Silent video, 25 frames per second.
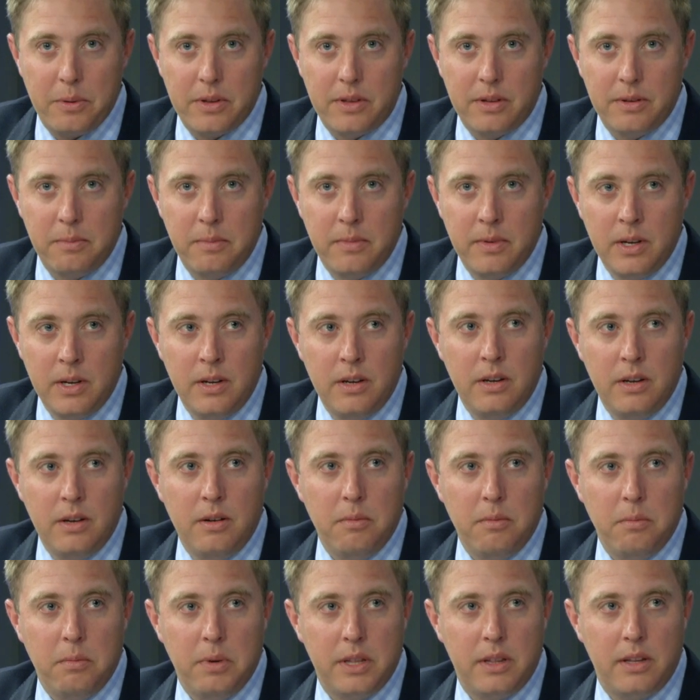with them,
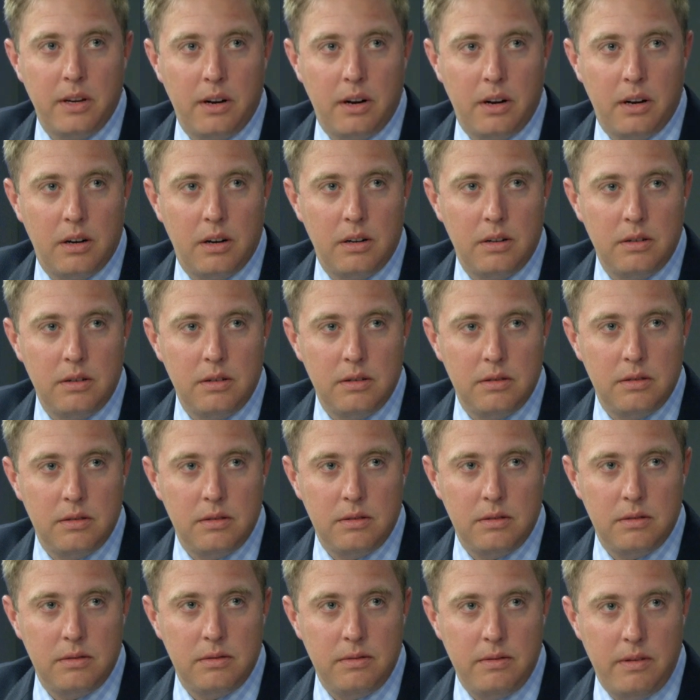but they're
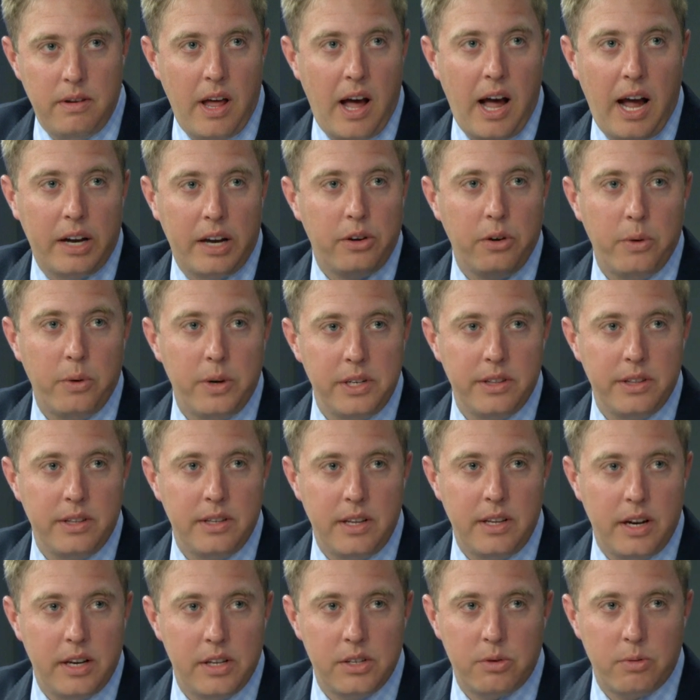not going to the
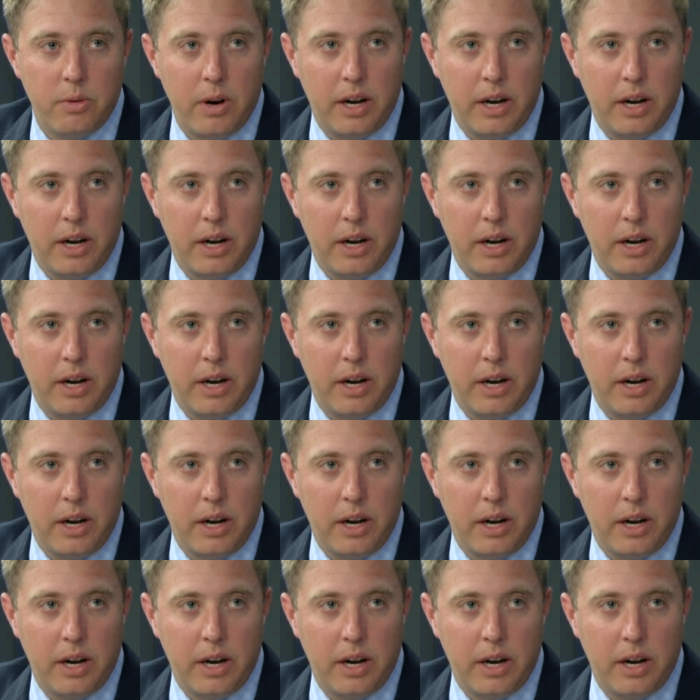dentist